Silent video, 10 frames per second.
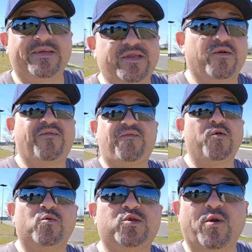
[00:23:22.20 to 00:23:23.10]
the
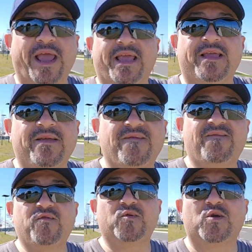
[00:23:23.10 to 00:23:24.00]
food was great.
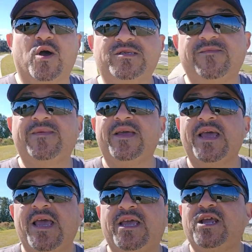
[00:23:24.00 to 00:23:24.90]
Food was awesome.
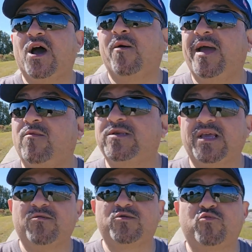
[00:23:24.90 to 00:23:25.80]
You know, it
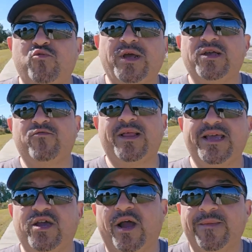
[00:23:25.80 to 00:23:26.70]
was really,
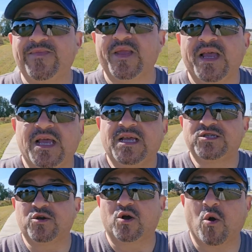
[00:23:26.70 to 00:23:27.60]
really good.
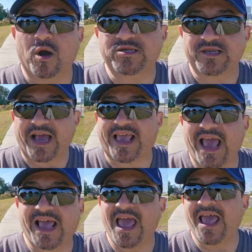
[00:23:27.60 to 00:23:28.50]
So of course, I
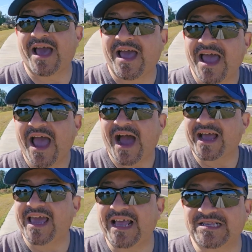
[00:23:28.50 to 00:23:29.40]

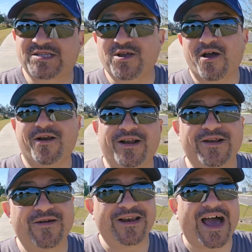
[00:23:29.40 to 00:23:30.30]
can't start
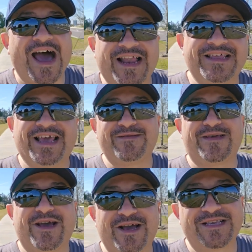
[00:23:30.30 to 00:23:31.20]
during the holidays
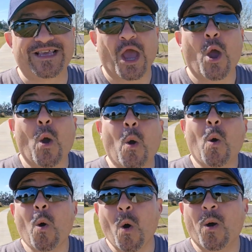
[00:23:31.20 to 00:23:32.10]
because
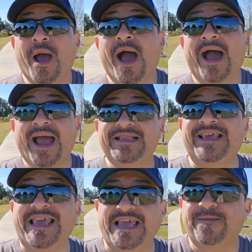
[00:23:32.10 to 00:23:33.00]
whew, I had
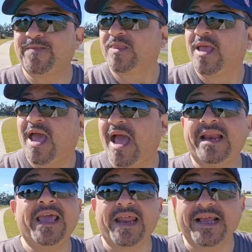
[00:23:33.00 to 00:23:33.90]
to eat.
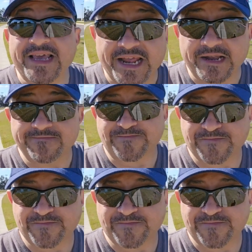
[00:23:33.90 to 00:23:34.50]
And eat I did.